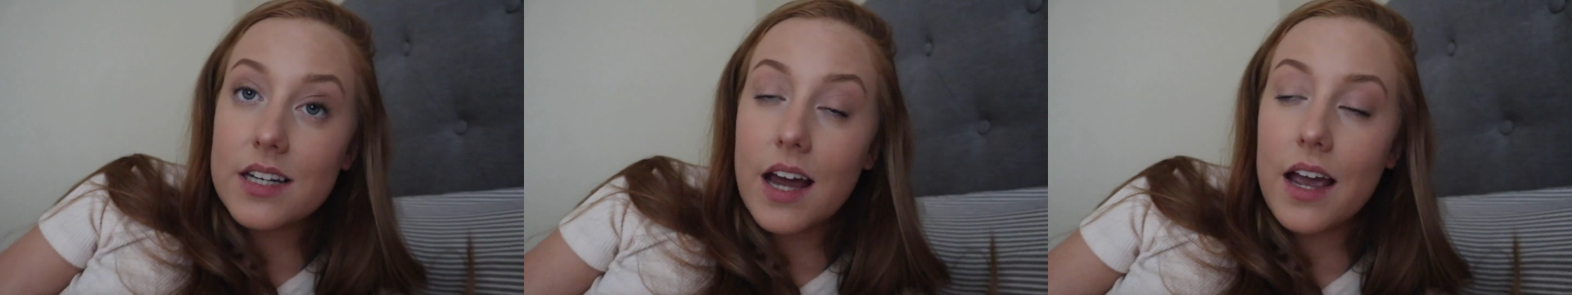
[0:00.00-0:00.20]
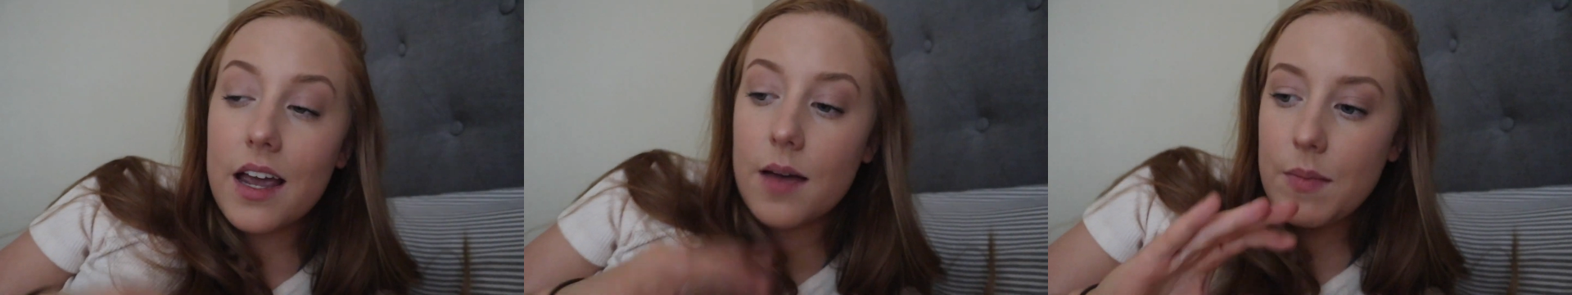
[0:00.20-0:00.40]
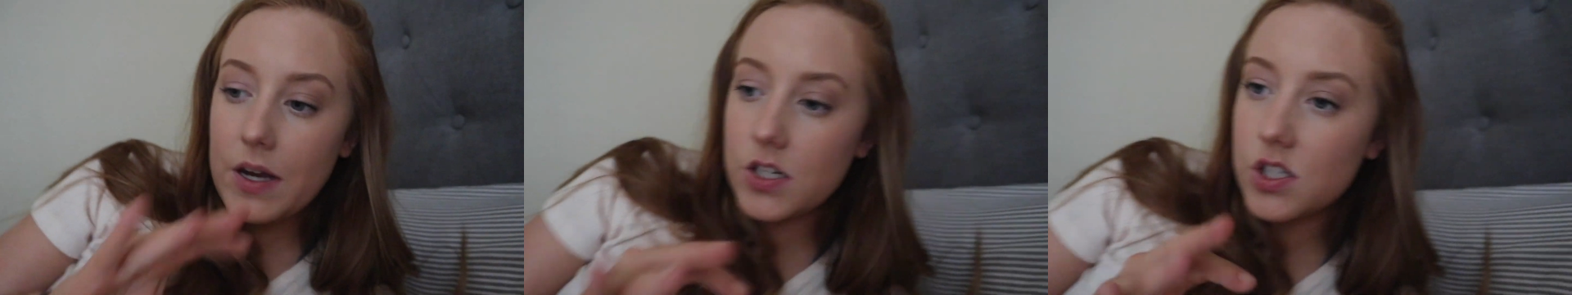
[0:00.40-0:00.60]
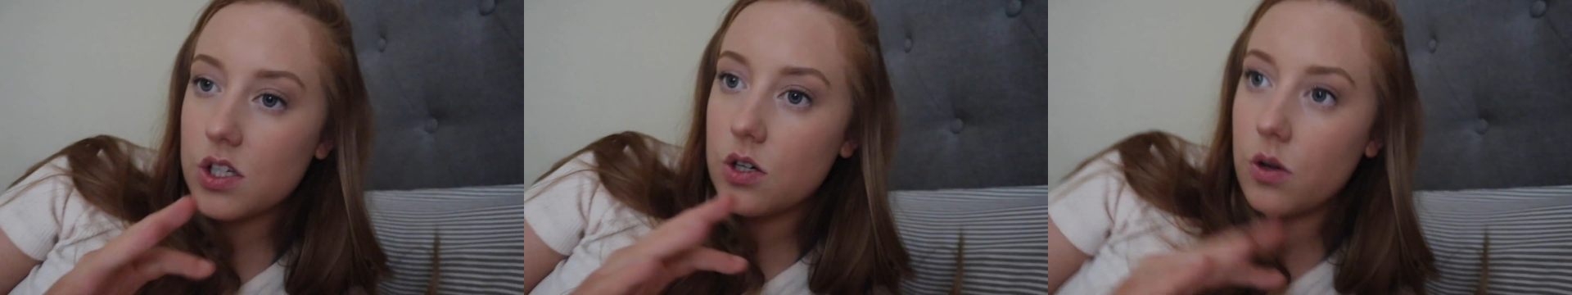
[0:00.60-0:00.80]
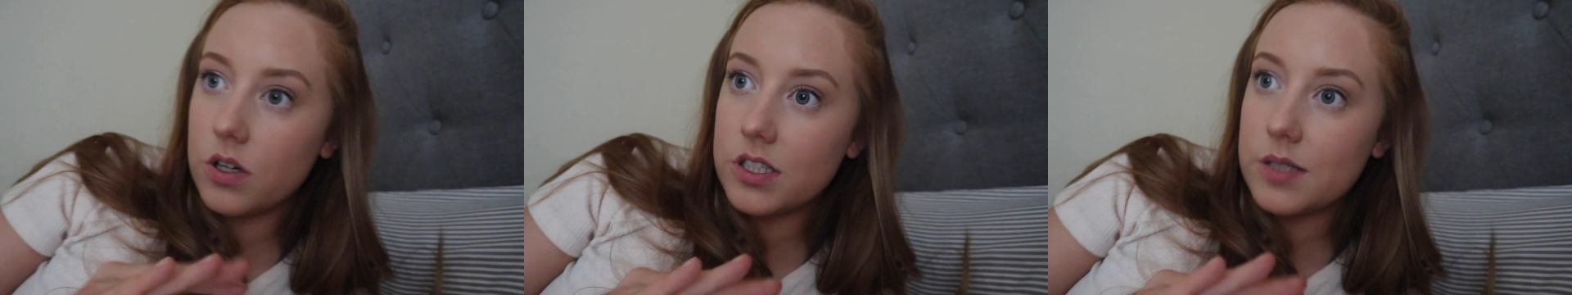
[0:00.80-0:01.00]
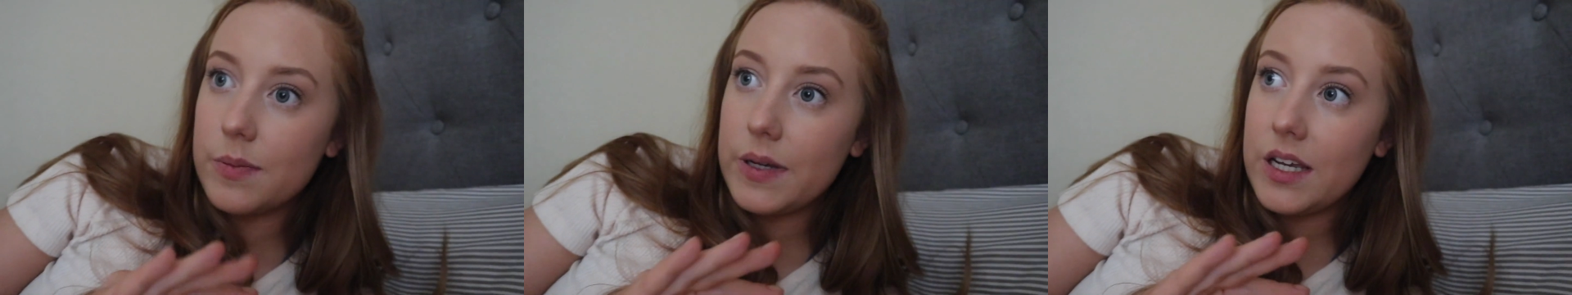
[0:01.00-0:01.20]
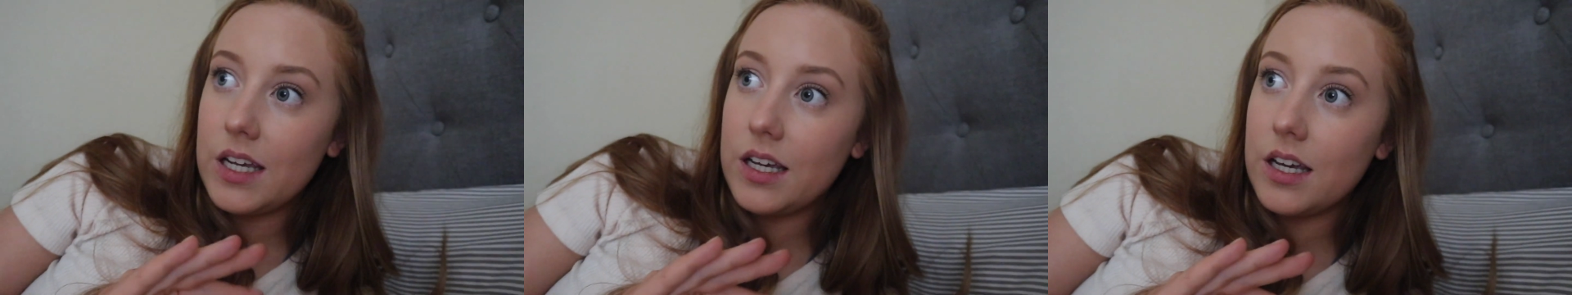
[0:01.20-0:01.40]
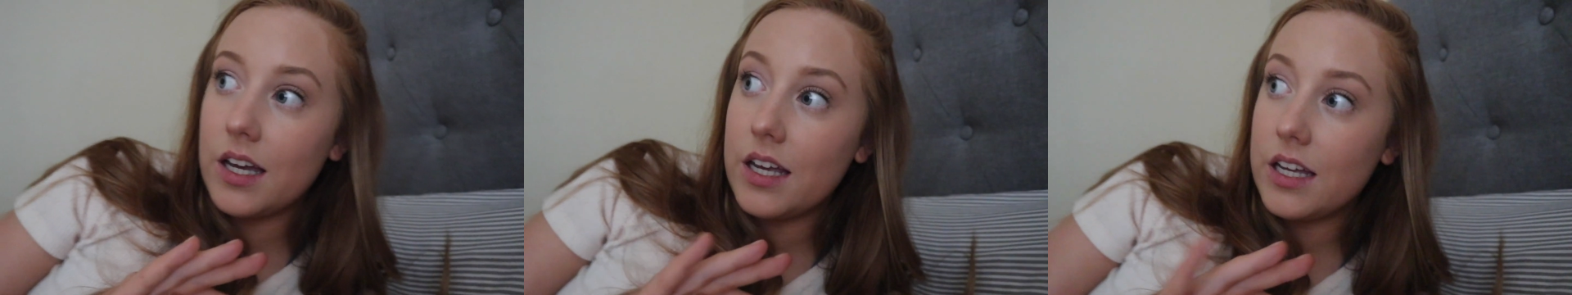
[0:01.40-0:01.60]
Tonight I'm actually going to
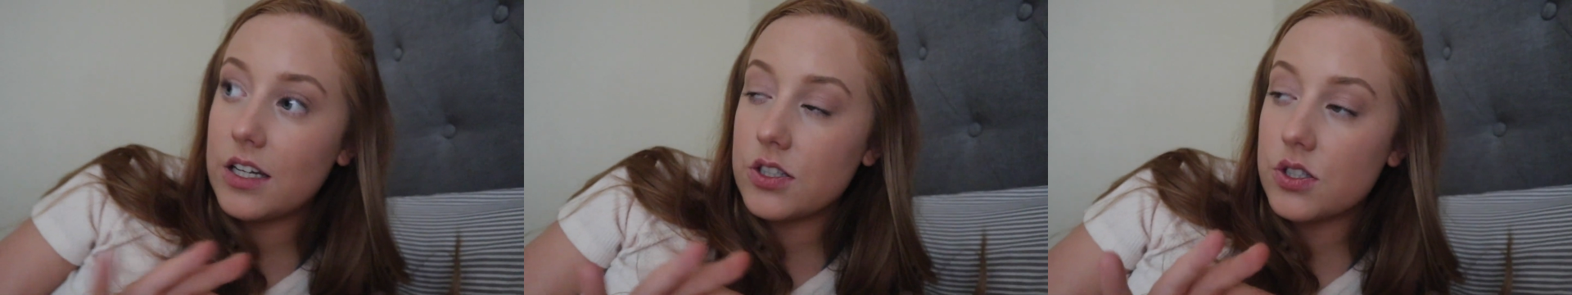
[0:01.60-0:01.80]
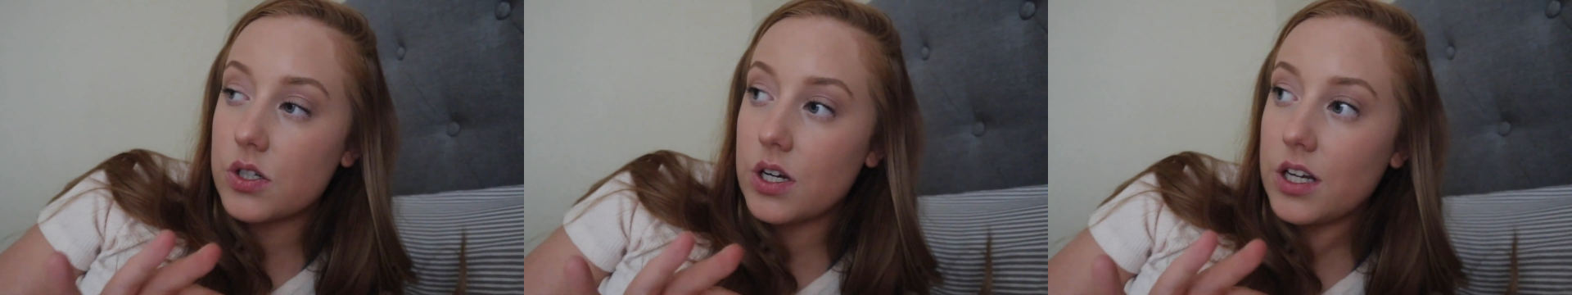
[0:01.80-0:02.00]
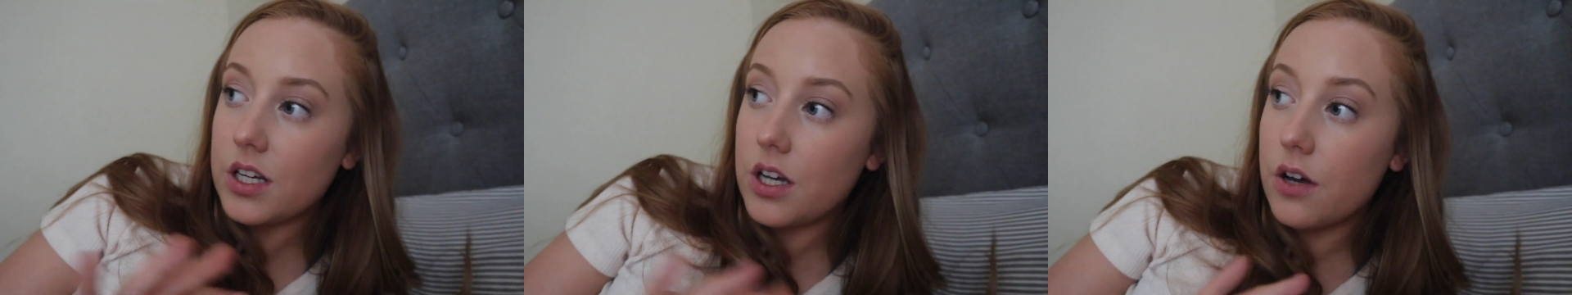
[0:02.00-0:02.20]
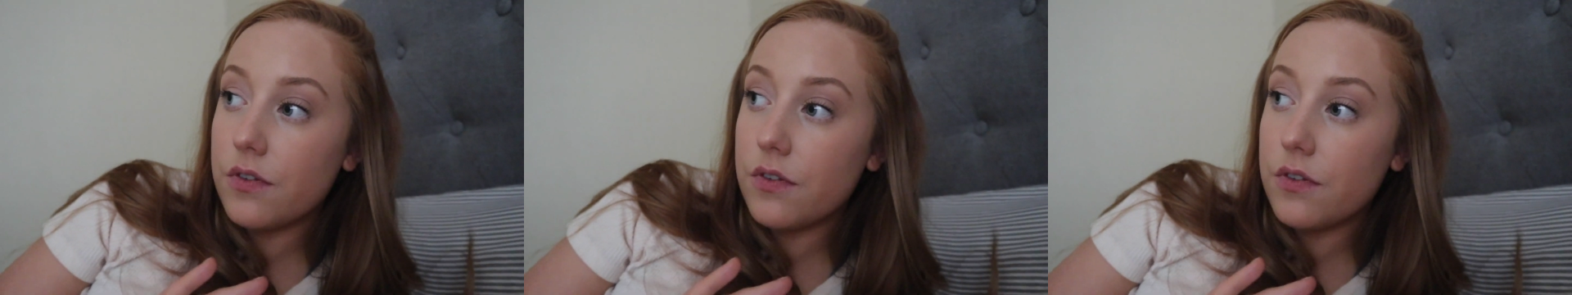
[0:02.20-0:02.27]
be answering